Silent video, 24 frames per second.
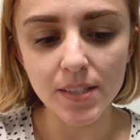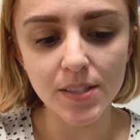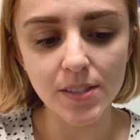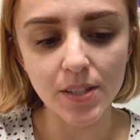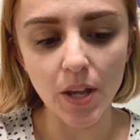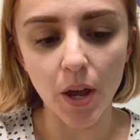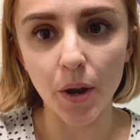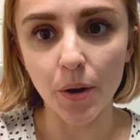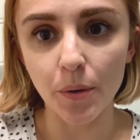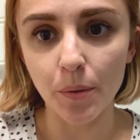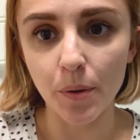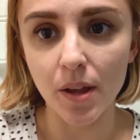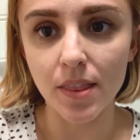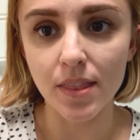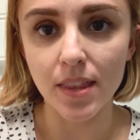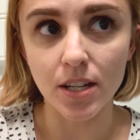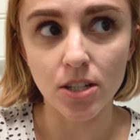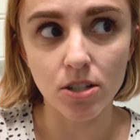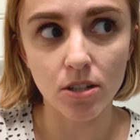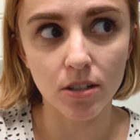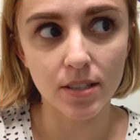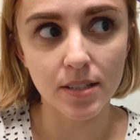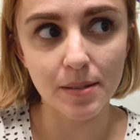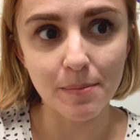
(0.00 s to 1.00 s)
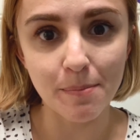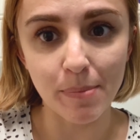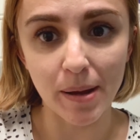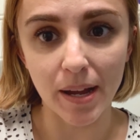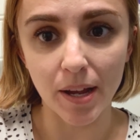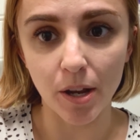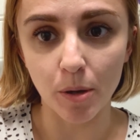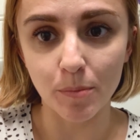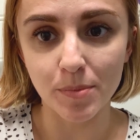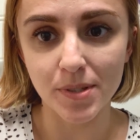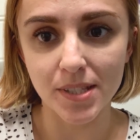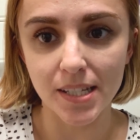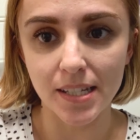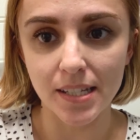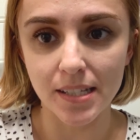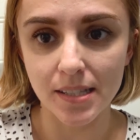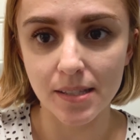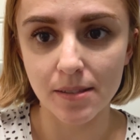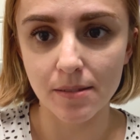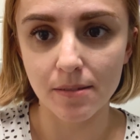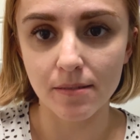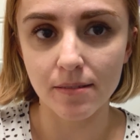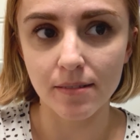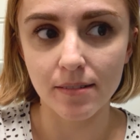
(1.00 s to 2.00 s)
So they took some
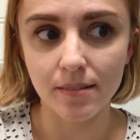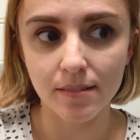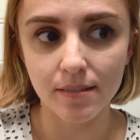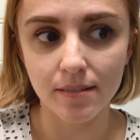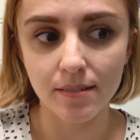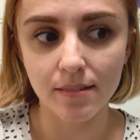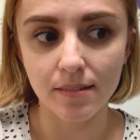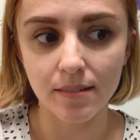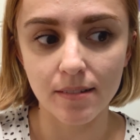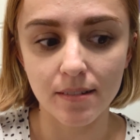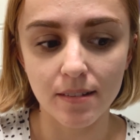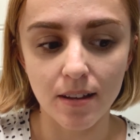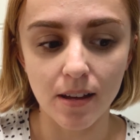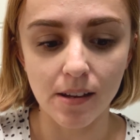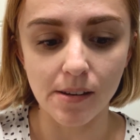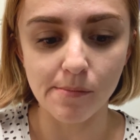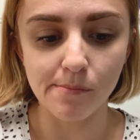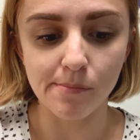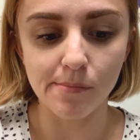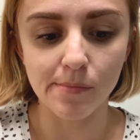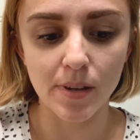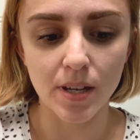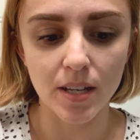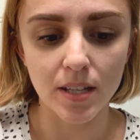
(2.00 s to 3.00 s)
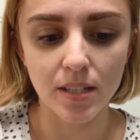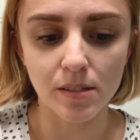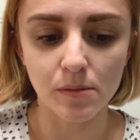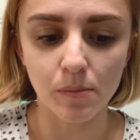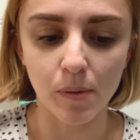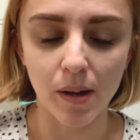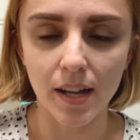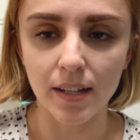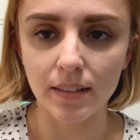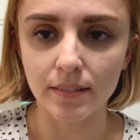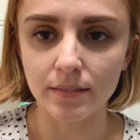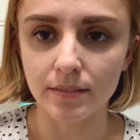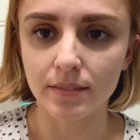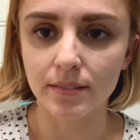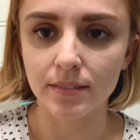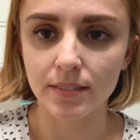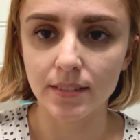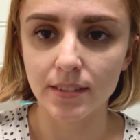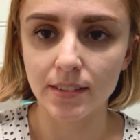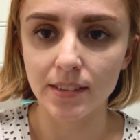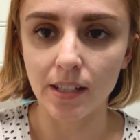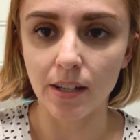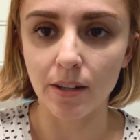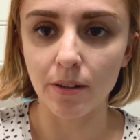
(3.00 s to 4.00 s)
biopsies as well.
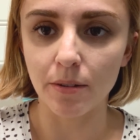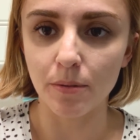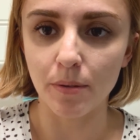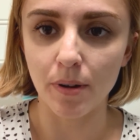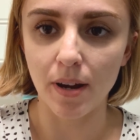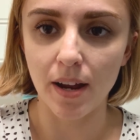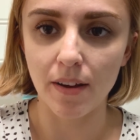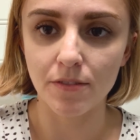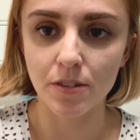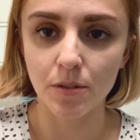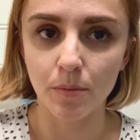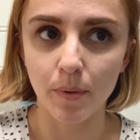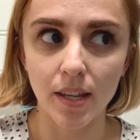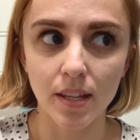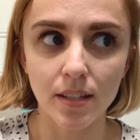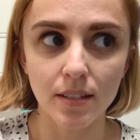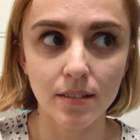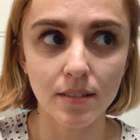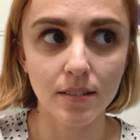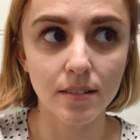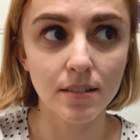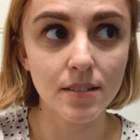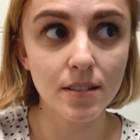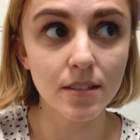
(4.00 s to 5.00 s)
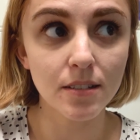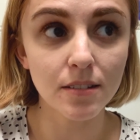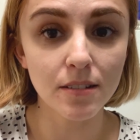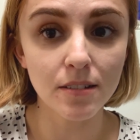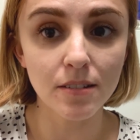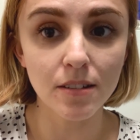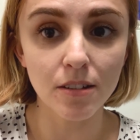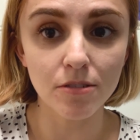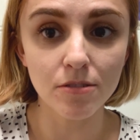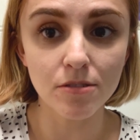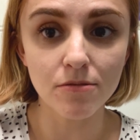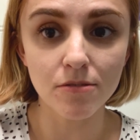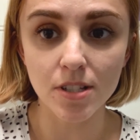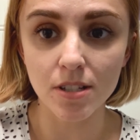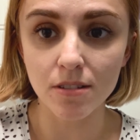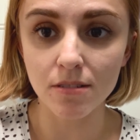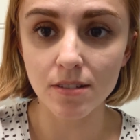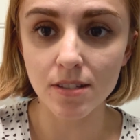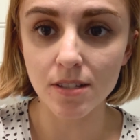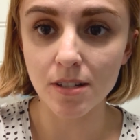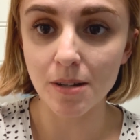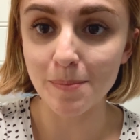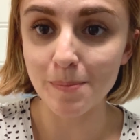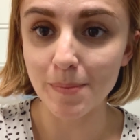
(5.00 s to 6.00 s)
So have to wait until those
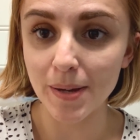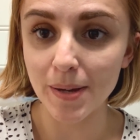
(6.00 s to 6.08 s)
results come